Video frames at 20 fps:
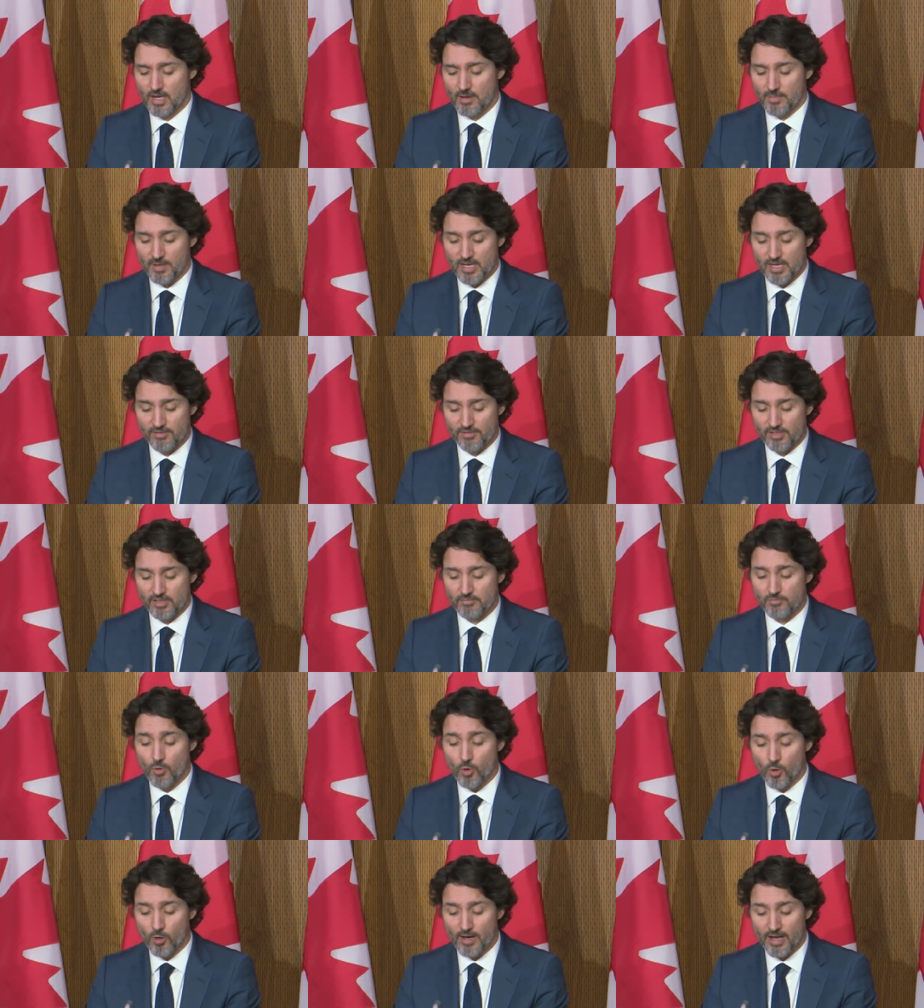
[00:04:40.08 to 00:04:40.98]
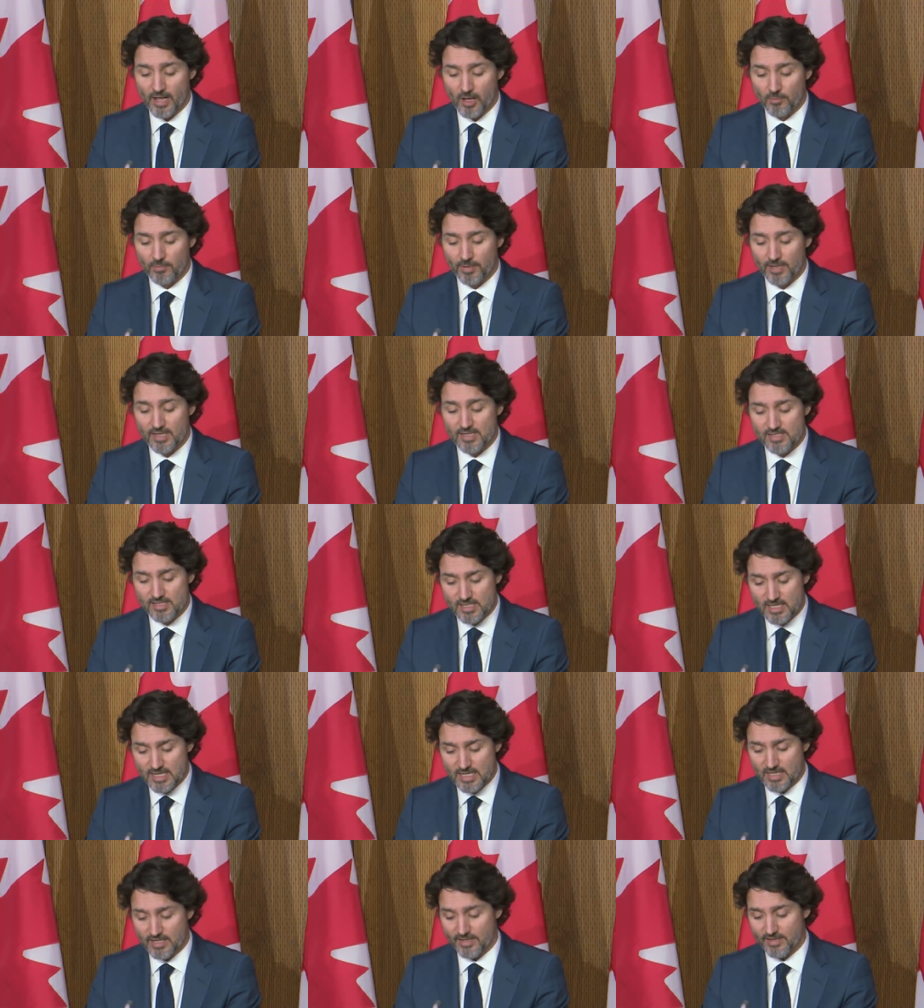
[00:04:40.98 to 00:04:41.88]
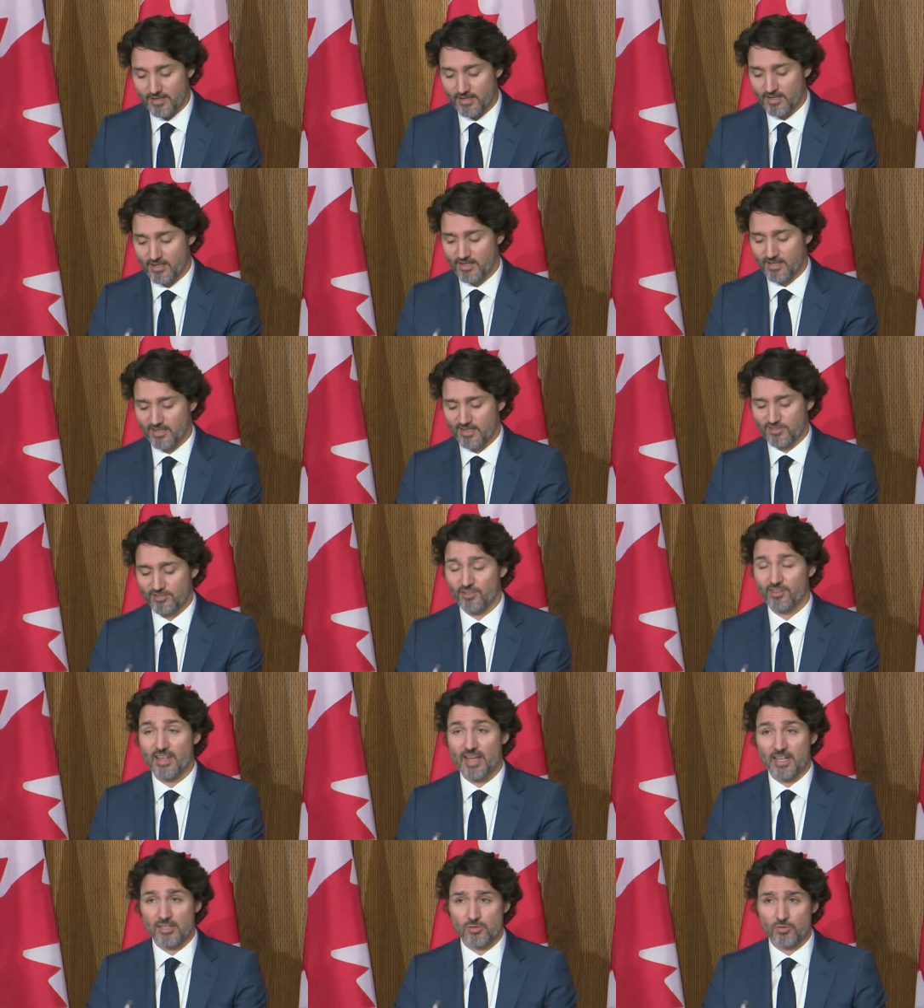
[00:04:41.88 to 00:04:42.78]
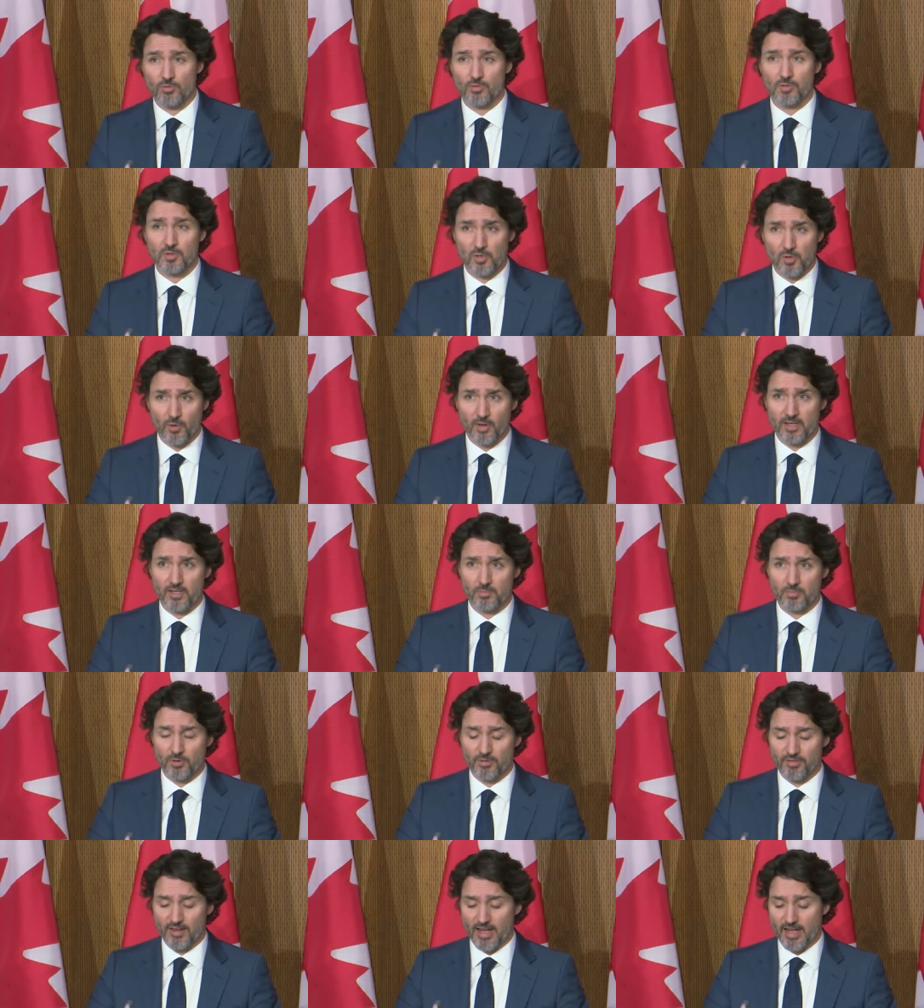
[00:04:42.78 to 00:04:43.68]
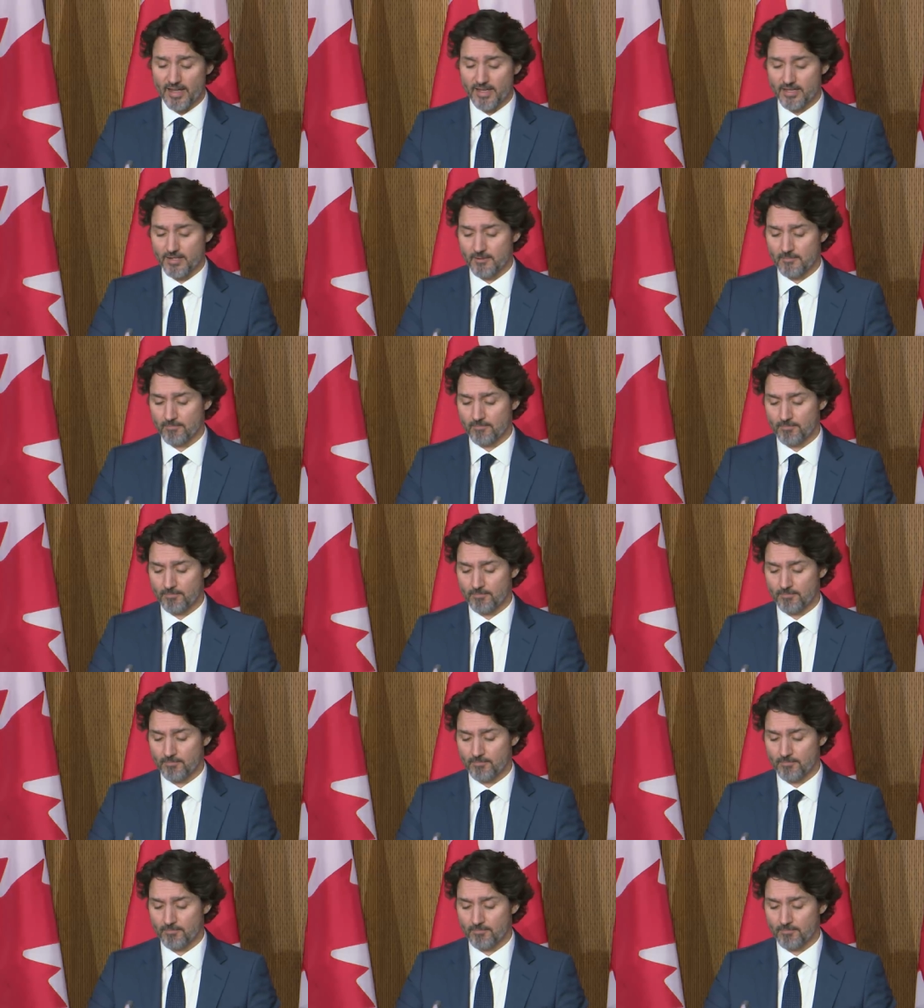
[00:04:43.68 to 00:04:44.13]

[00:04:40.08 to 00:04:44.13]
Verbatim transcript: But even more help is needed, so that's what we're going to provide.